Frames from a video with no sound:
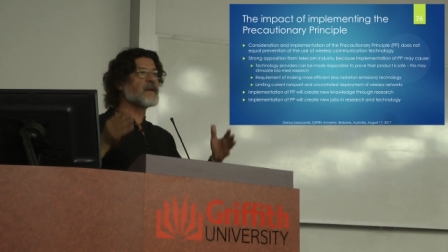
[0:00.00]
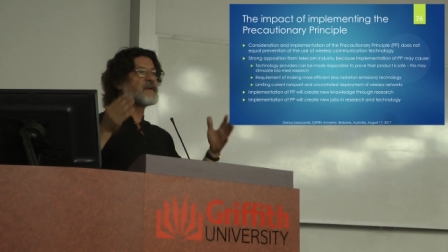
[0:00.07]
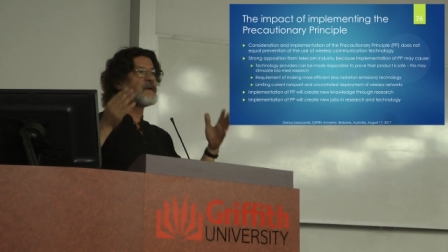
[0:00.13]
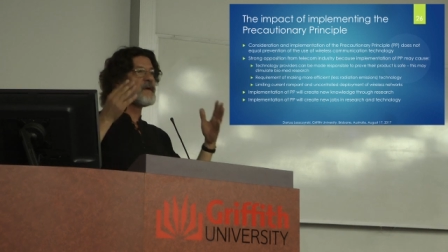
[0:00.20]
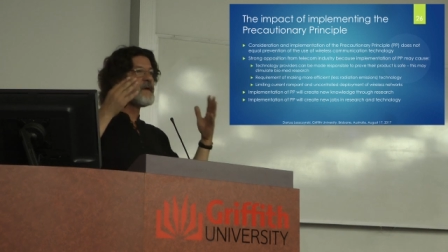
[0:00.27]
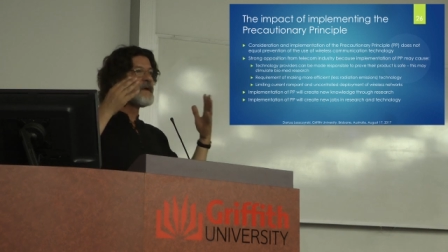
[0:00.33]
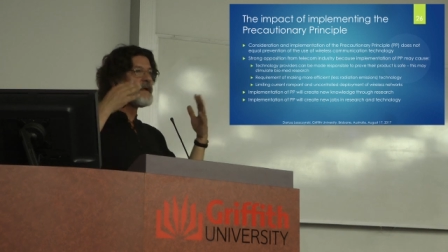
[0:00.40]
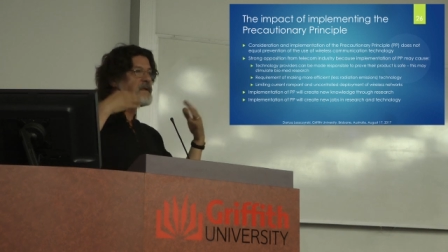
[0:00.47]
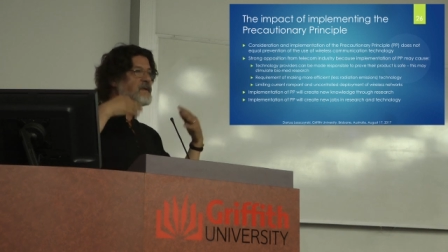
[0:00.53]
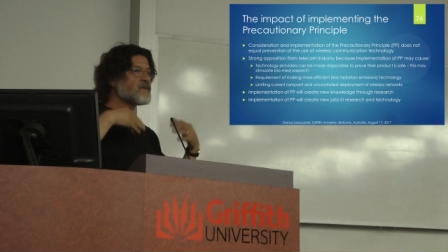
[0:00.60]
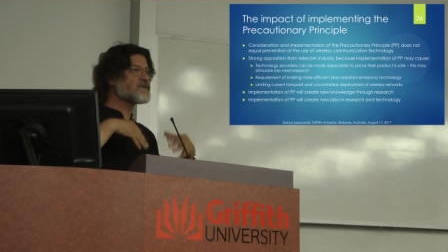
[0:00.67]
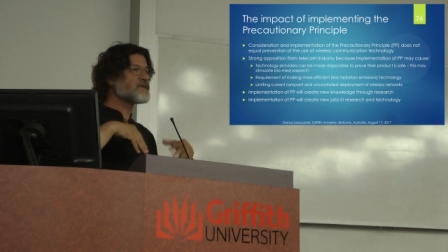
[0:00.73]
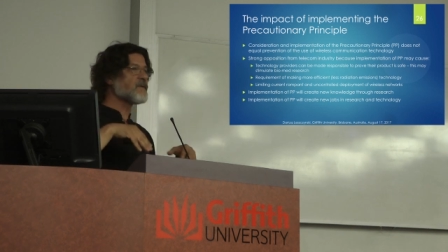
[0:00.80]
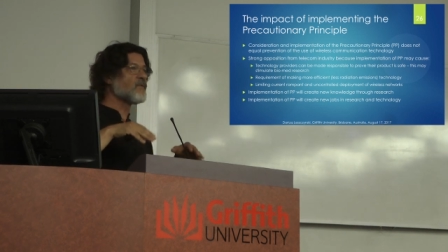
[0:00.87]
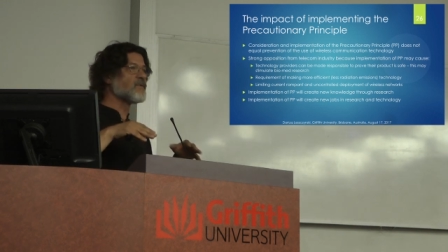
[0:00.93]
but
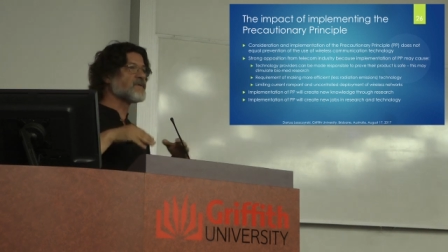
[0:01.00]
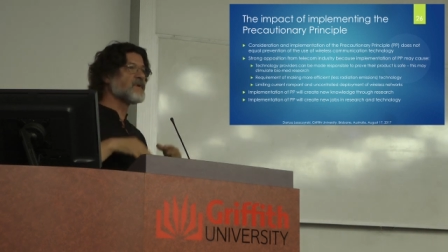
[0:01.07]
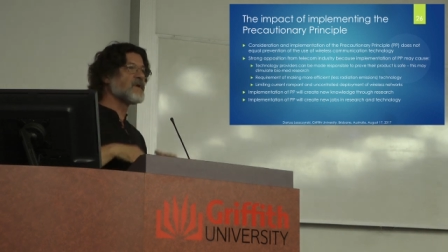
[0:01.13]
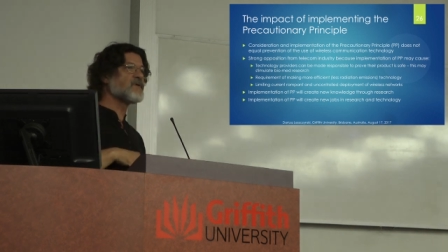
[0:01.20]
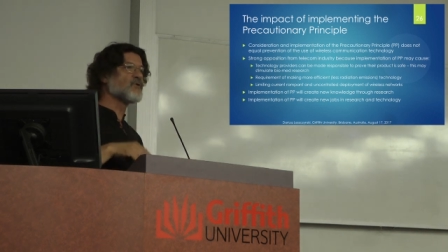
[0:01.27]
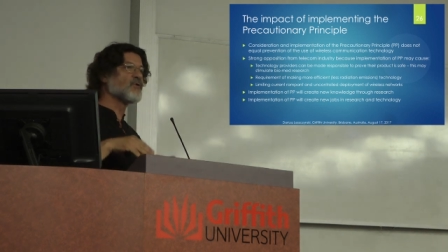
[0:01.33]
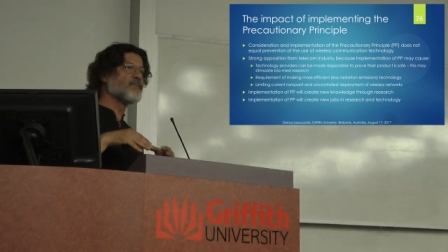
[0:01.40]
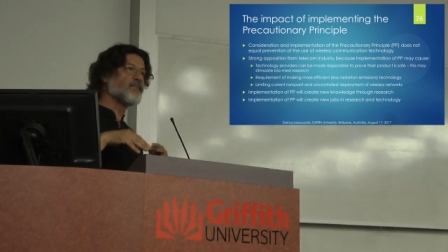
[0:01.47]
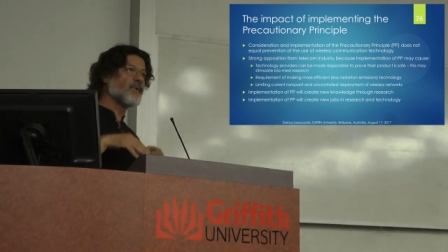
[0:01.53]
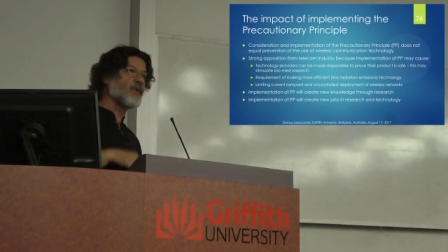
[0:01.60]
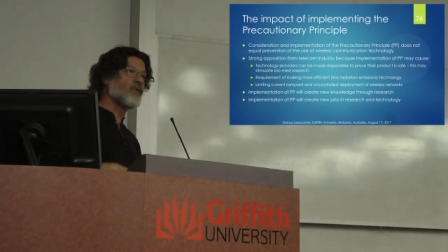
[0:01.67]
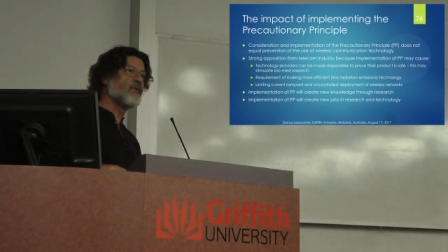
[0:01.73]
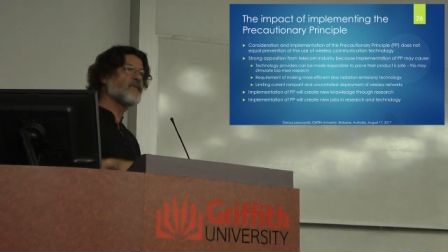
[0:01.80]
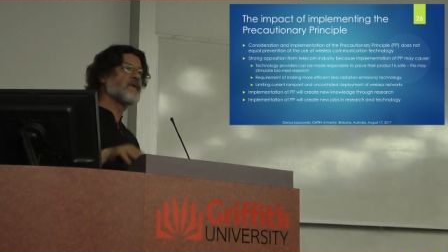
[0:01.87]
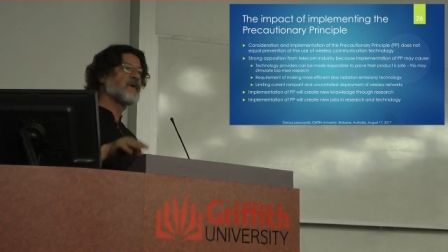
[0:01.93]
industry would need to
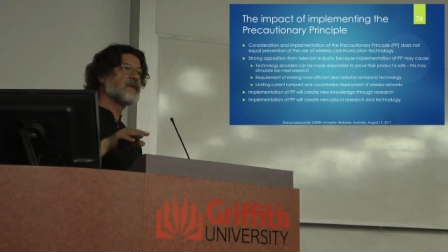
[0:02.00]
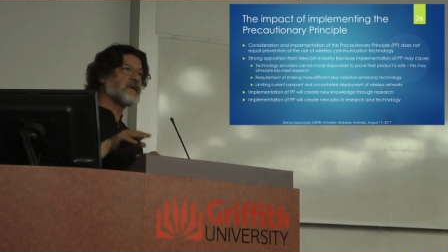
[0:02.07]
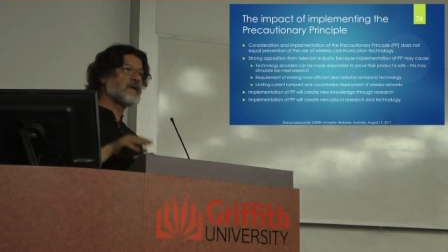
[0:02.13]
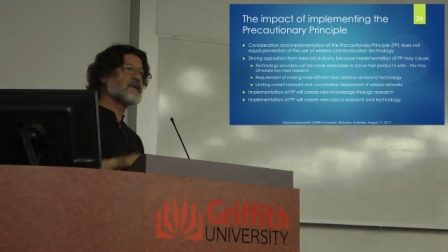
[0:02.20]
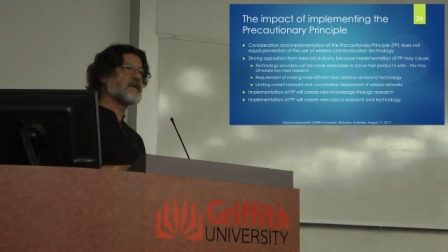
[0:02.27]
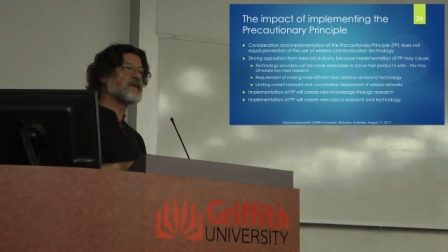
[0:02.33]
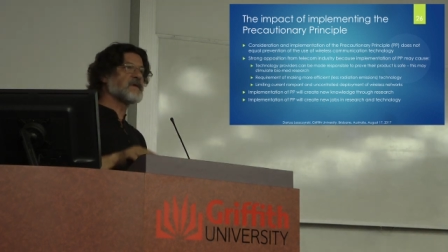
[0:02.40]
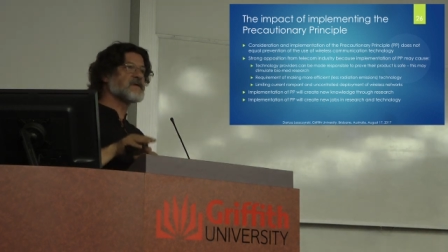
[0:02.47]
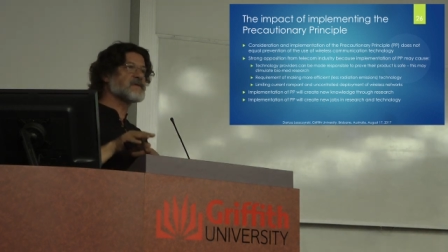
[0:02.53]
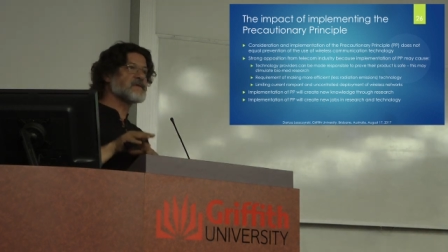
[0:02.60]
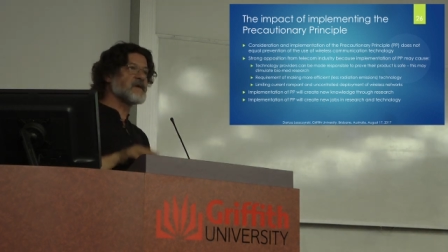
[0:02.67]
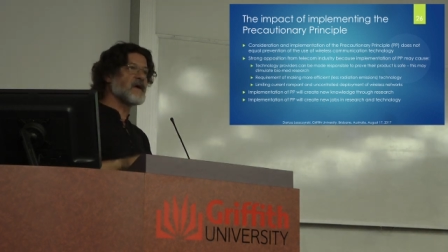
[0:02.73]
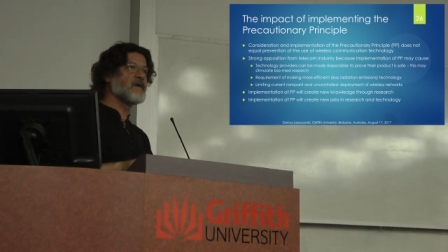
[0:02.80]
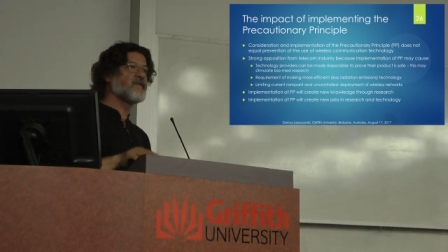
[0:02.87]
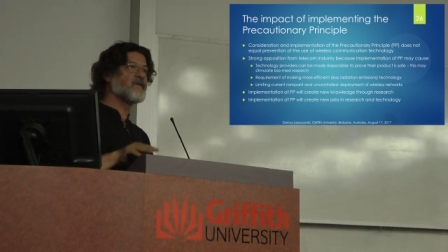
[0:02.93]
prove that it
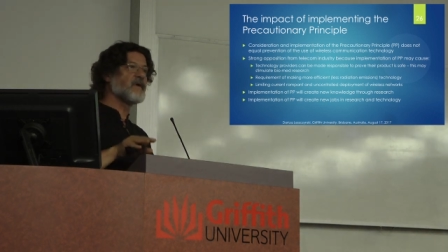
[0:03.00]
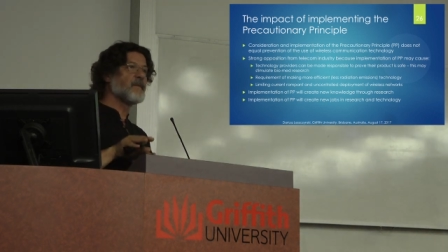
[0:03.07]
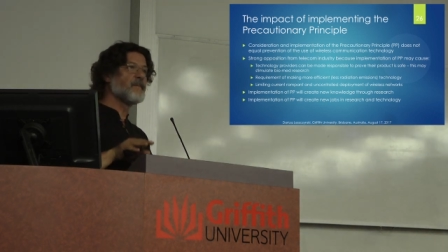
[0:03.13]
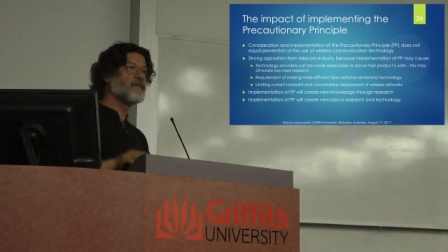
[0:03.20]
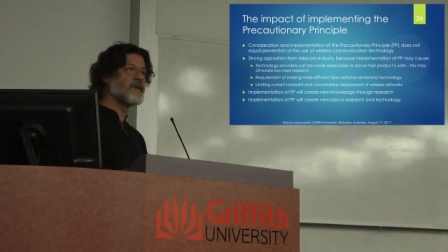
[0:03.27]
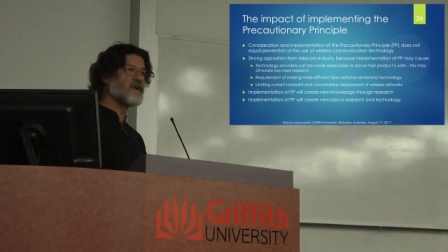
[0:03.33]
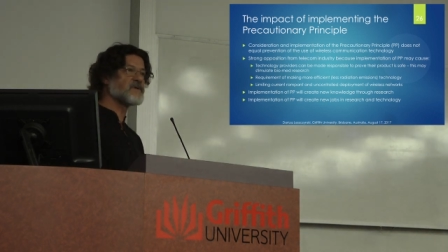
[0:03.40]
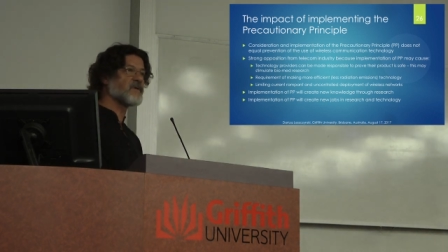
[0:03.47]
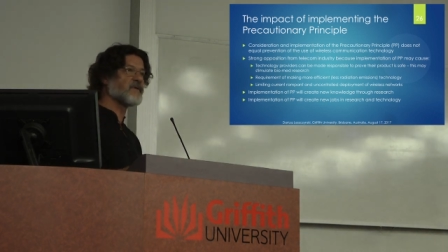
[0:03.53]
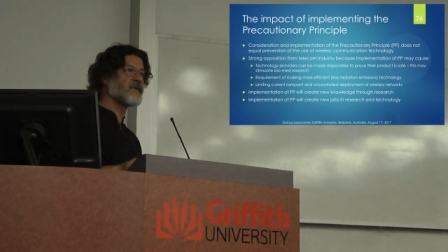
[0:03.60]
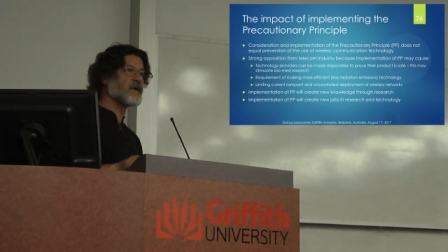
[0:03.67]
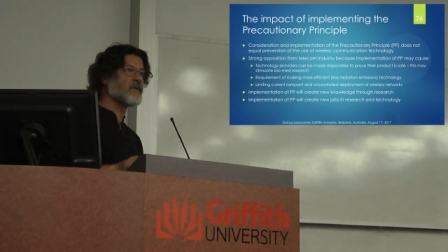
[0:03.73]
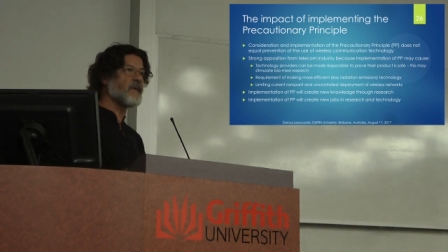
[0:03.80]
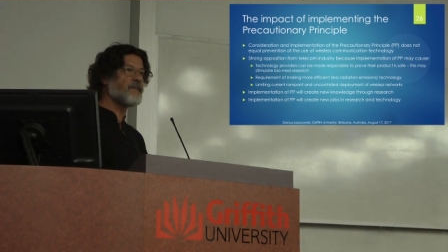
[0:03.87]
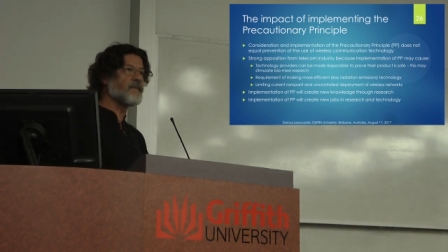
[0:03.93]
is safe
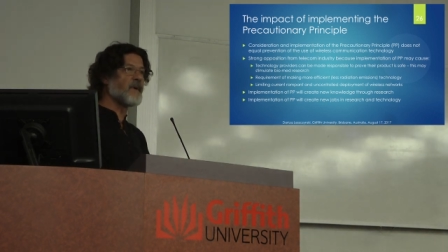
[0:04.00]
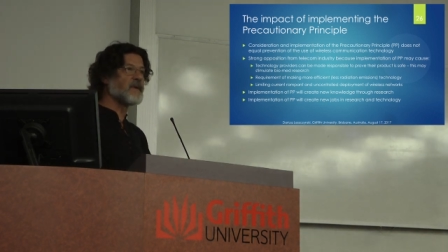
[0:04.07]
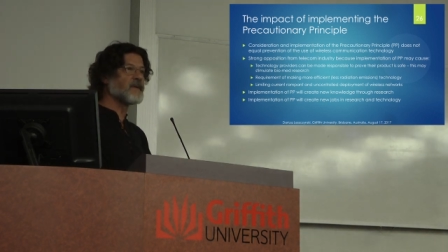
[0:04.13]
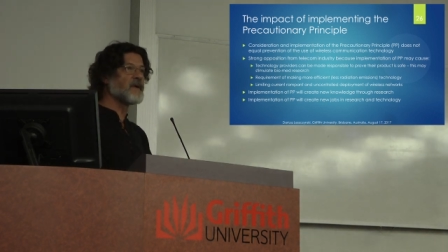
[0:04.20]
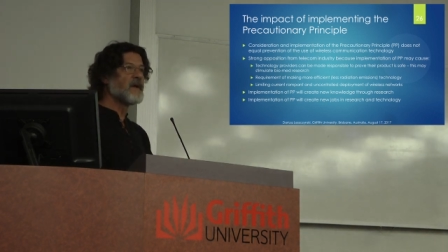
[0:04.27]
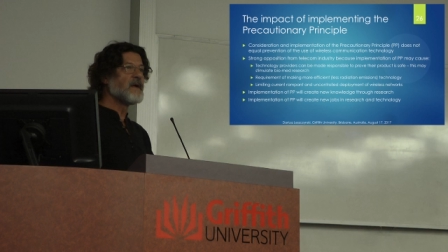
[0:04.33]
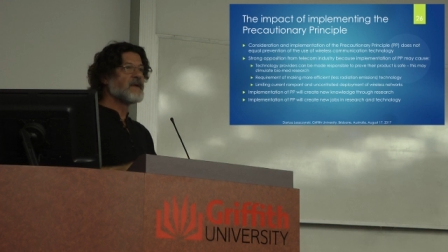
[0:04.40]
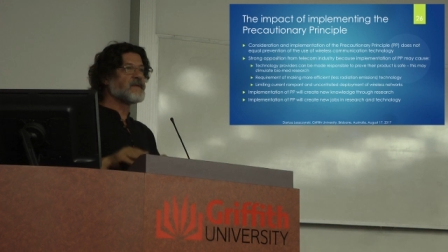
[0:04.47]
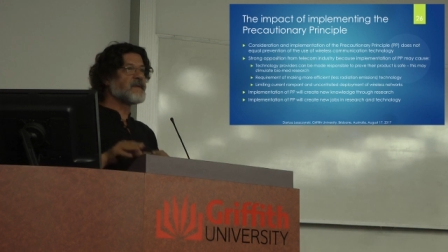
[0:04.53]
piece of equipment.